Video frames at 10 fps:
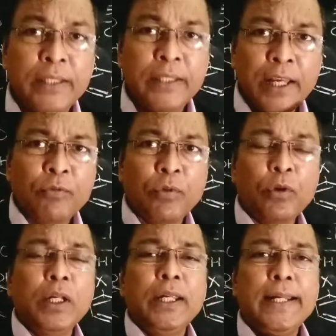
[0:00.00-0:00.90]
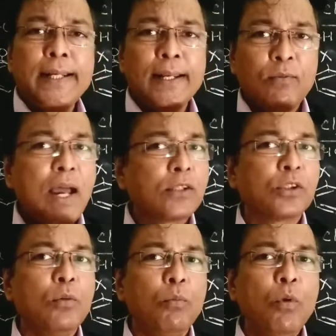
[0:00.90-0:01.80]
Therefore, it
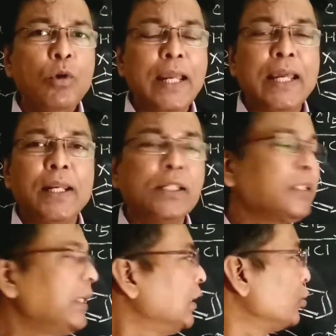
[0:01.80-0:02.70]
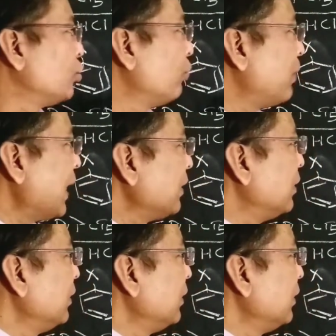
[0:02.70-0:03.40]
requires more energy to break